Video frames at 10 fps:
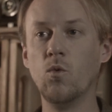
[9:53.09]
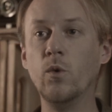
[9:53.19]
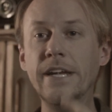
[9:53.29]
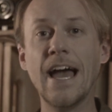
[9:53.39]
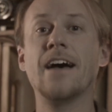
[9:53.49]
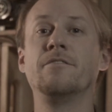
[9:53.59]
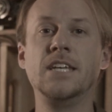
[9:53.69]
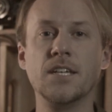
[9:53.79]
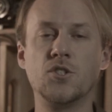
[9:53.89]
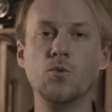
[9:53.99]
we have
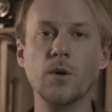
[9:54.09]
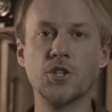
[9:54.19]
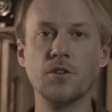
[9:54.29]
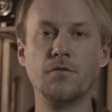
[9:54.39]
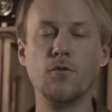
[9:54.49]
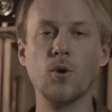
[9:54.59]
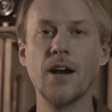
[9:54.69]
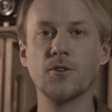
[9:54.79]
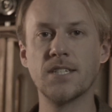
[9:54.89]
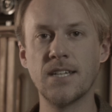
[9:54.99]
the intuition for
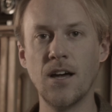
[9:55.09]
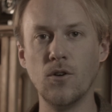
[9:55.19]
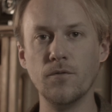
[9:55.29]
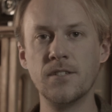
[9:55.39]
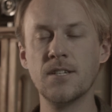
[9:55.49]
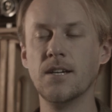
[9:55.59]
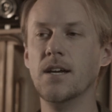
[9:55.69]
ourselves.